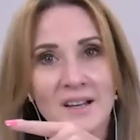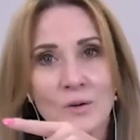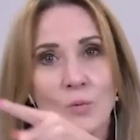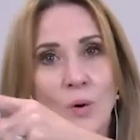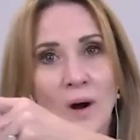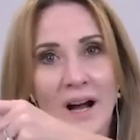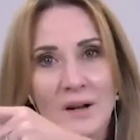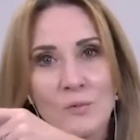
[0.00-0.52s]

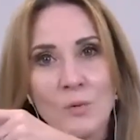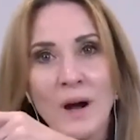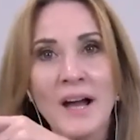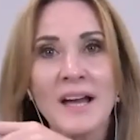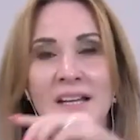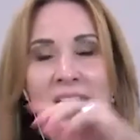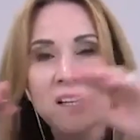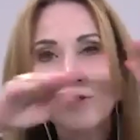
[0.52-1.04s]
Why? Why?
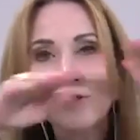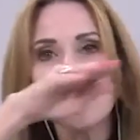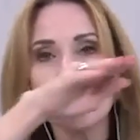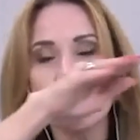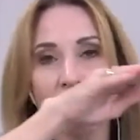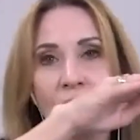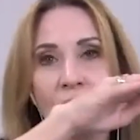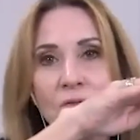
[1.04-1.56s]
And as you
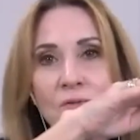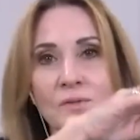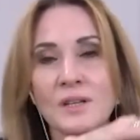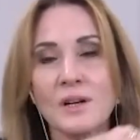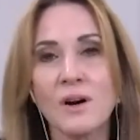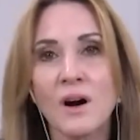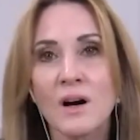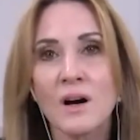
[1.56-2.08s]
go through
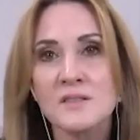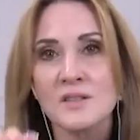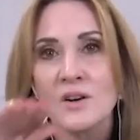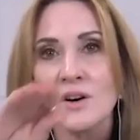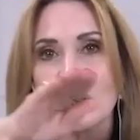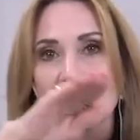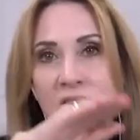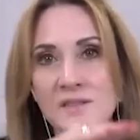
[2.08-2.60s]
the ask,
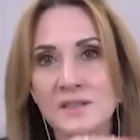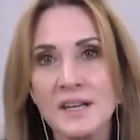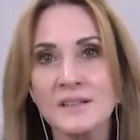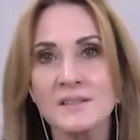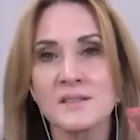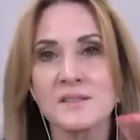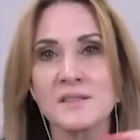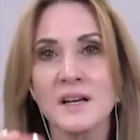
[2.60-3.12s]
answer,
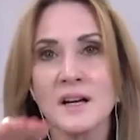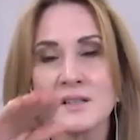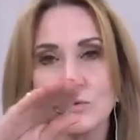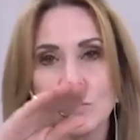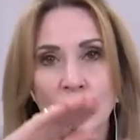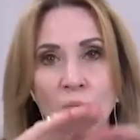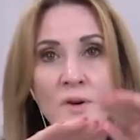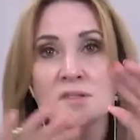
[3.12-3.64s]
and discuss,
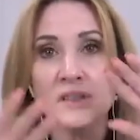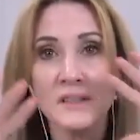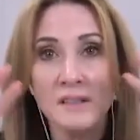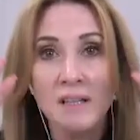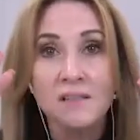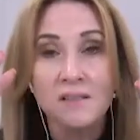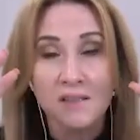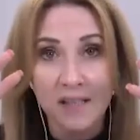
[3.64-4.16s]
almost in
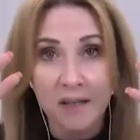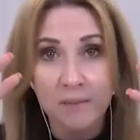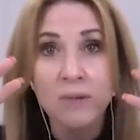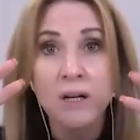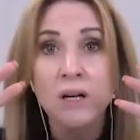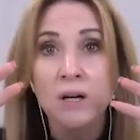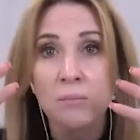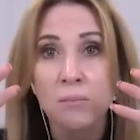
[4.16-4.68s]
that same
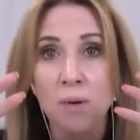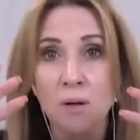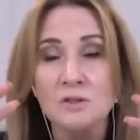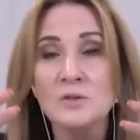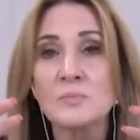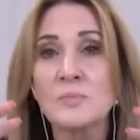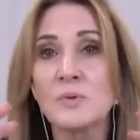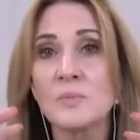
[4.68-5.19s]

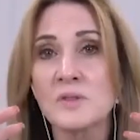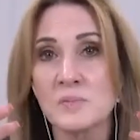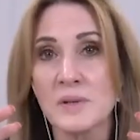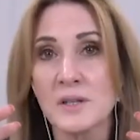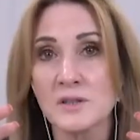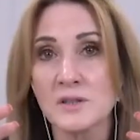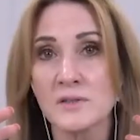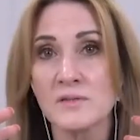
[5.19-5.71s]
multiple
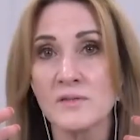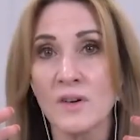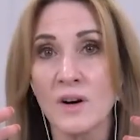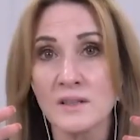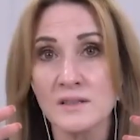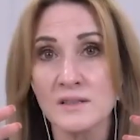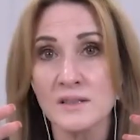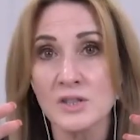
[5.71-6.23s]
perspective
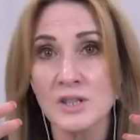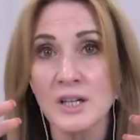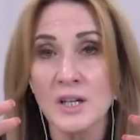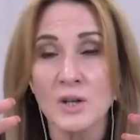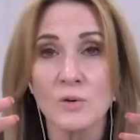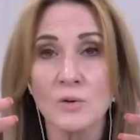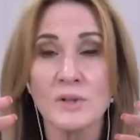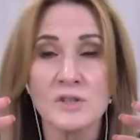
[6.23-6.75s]
advantage,
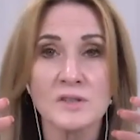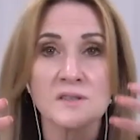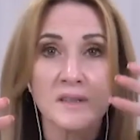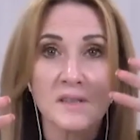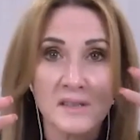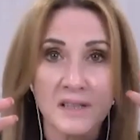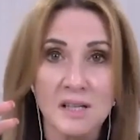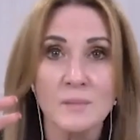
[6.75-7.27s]
which is the
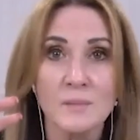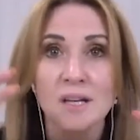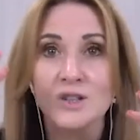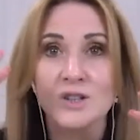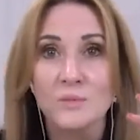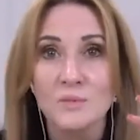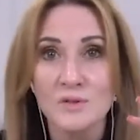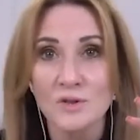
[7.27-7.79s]
stand back
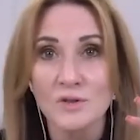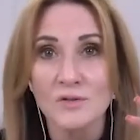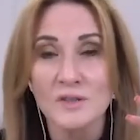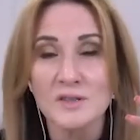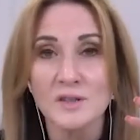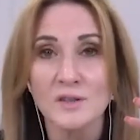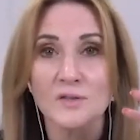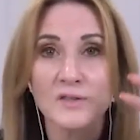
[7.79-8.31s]
and observe
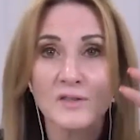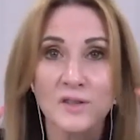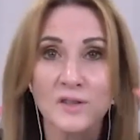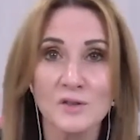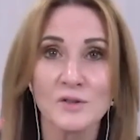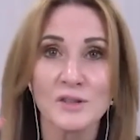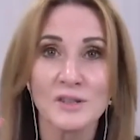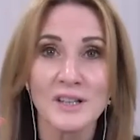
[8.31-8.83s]
yourself as though
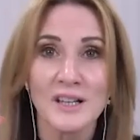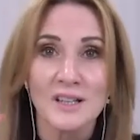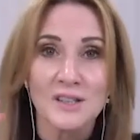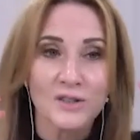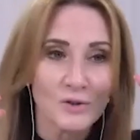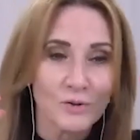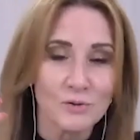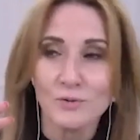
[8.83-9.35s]
you, the,
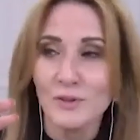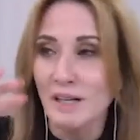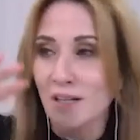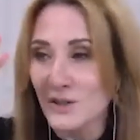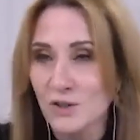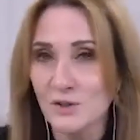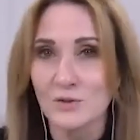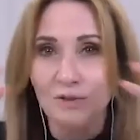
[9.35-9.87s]
you
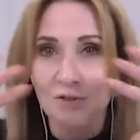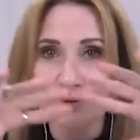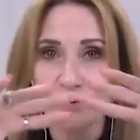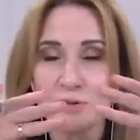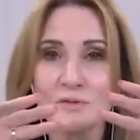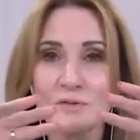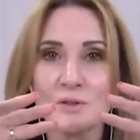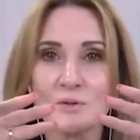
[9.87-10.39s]
and you,
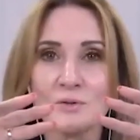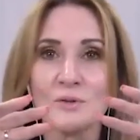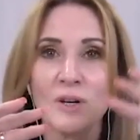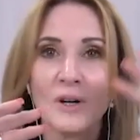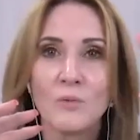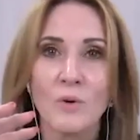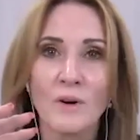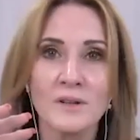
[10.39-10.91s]
two of you,
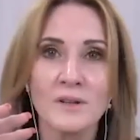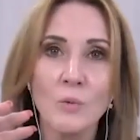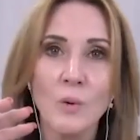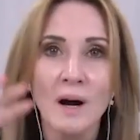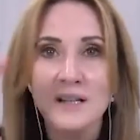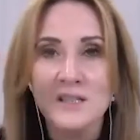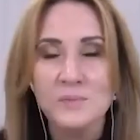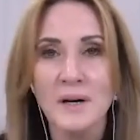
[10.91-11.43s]
one the
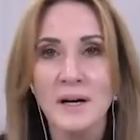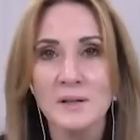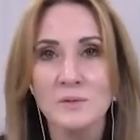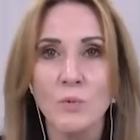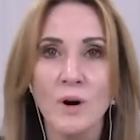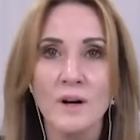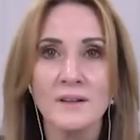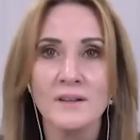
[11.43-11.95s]
wise mind,
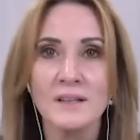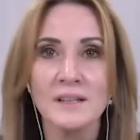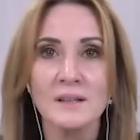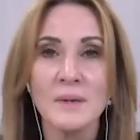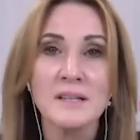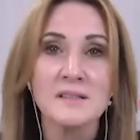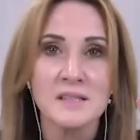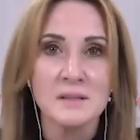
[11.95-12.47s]
one the
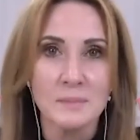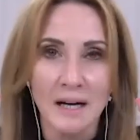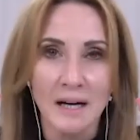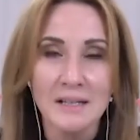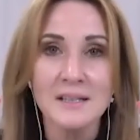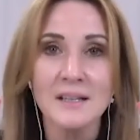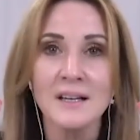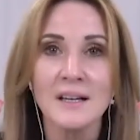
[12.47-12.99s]
messy
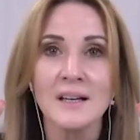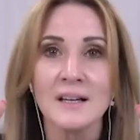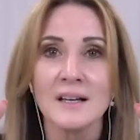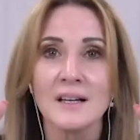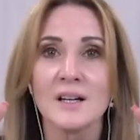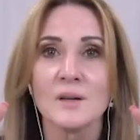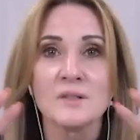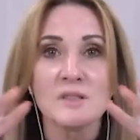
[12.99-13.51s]
mind,
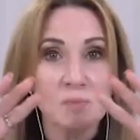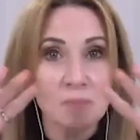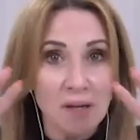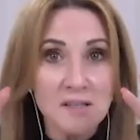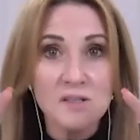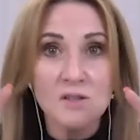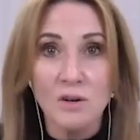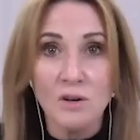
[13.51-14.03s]
um, the
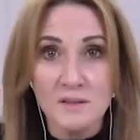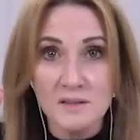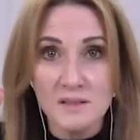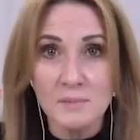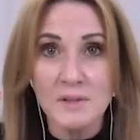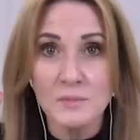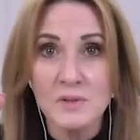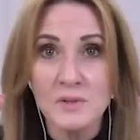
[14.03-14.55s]
space
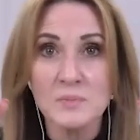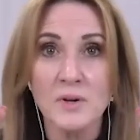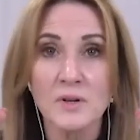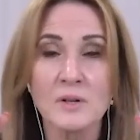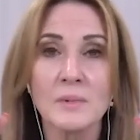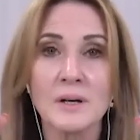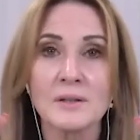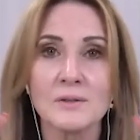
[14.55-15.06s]
concept that we
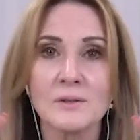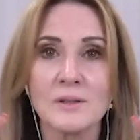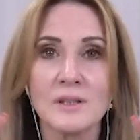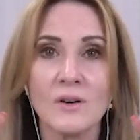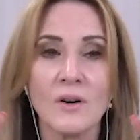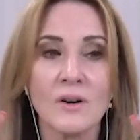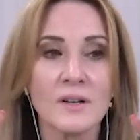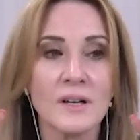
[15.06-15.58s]
spoke about
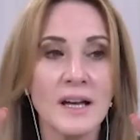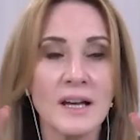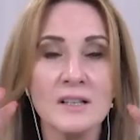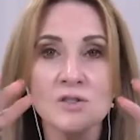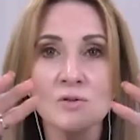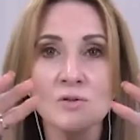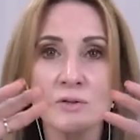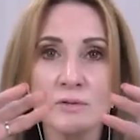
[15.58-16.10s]
earlier on.
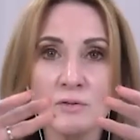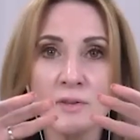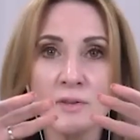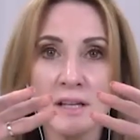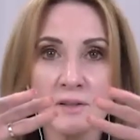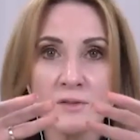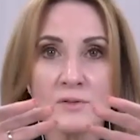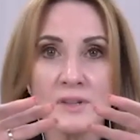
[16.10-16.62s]
As you
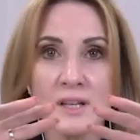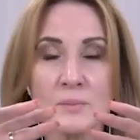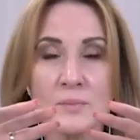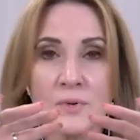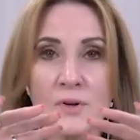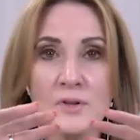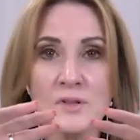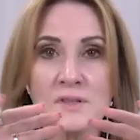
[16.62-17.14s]
reflect through that
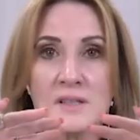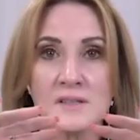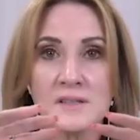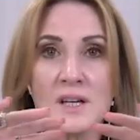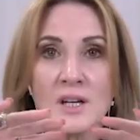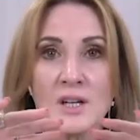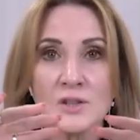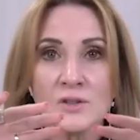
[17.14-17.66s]
process,
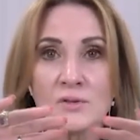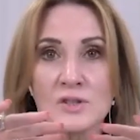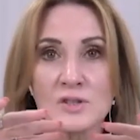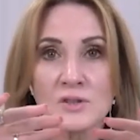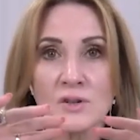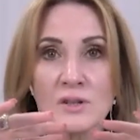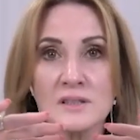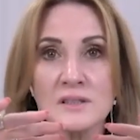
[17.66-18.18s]
you
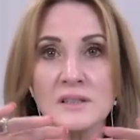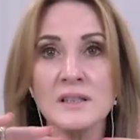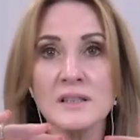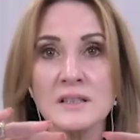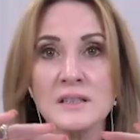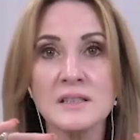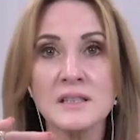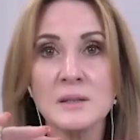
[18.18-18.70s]
start
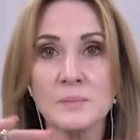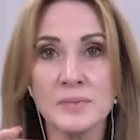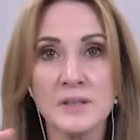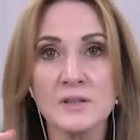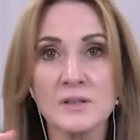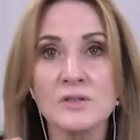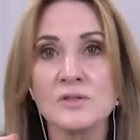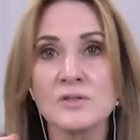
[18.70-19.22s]
digging deep
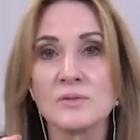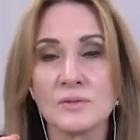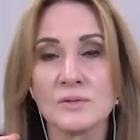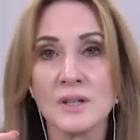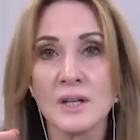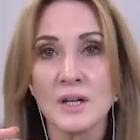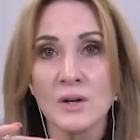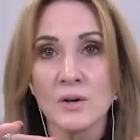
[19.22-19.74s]
into
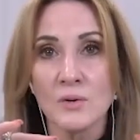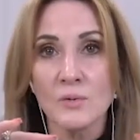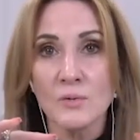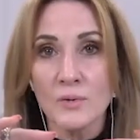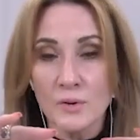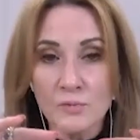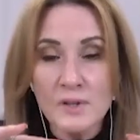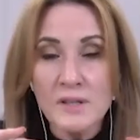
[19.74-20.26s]

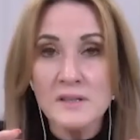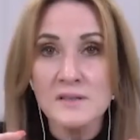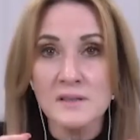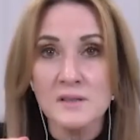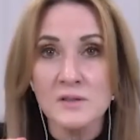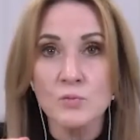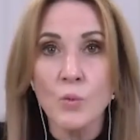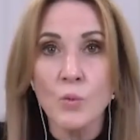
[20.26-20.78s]
the
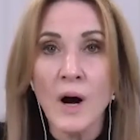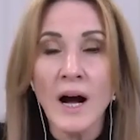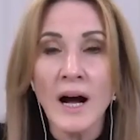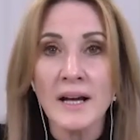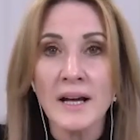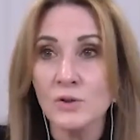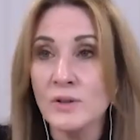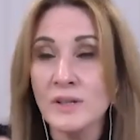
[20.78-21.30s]
reasons
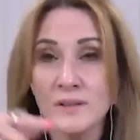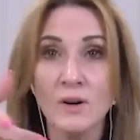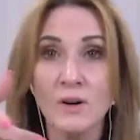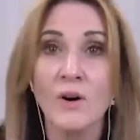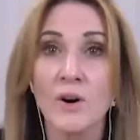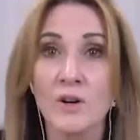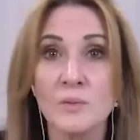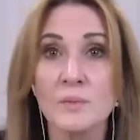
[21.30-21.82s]
why you're in the
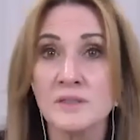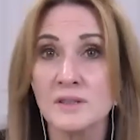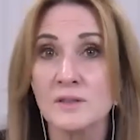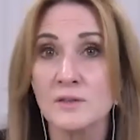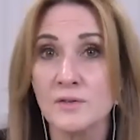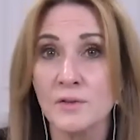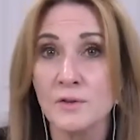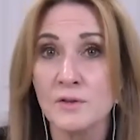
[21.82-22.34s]
argument in
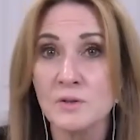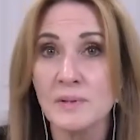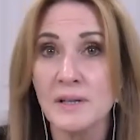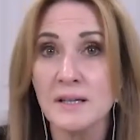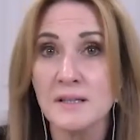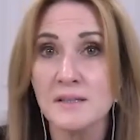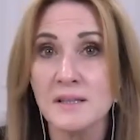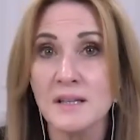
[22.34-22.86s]
the first
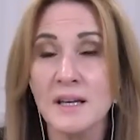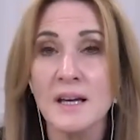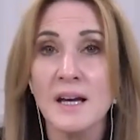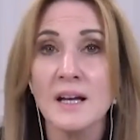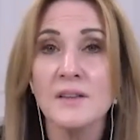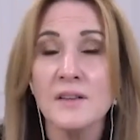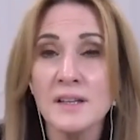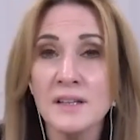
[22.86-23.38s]
place.
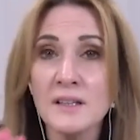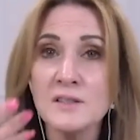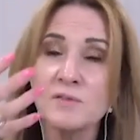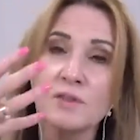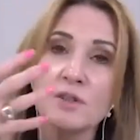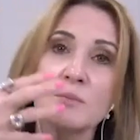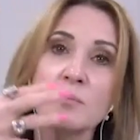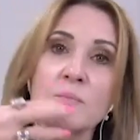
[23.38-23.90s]
And then it's
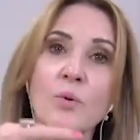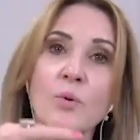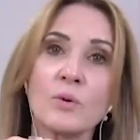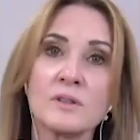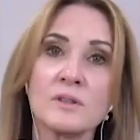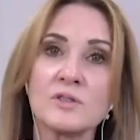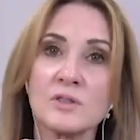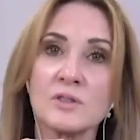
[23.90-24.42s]
very
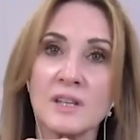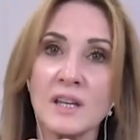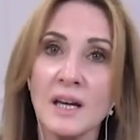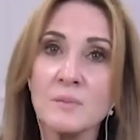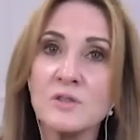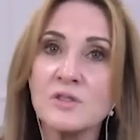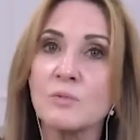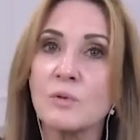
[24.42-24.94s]
important to
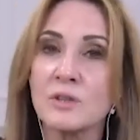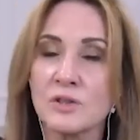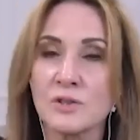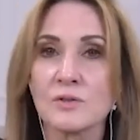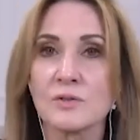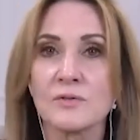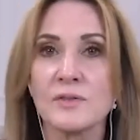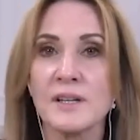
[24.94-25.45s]
capture what
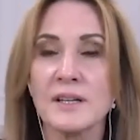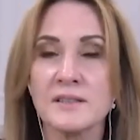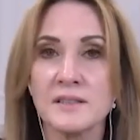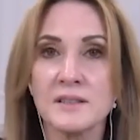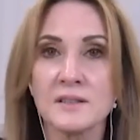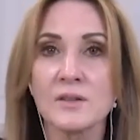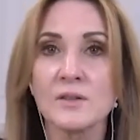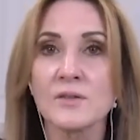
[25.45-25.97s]
you're
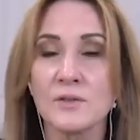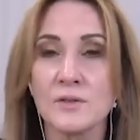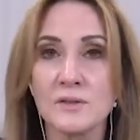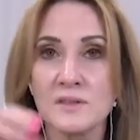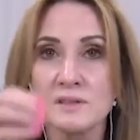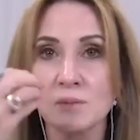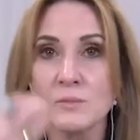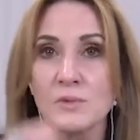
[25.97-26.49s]
reflecting in the third
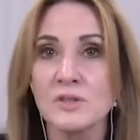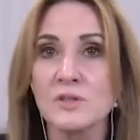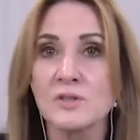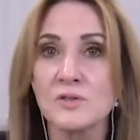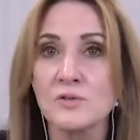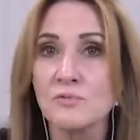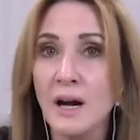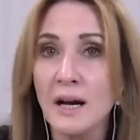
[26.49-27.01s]
step, which is
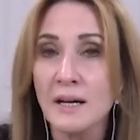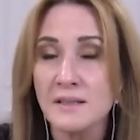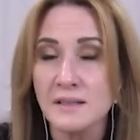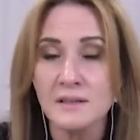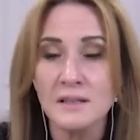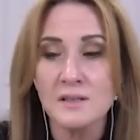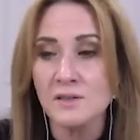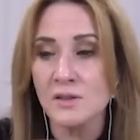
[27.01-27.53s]
to write.
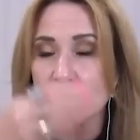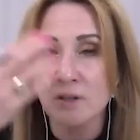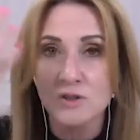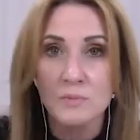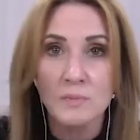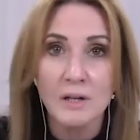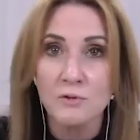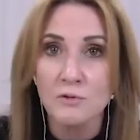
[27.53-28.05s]
And there's so
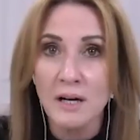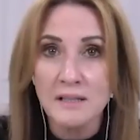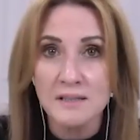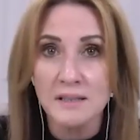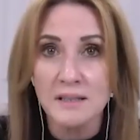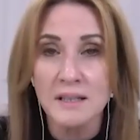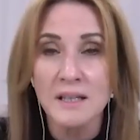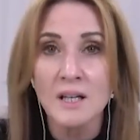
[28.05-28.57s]
much about
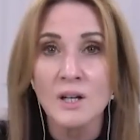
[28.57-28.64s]
writing.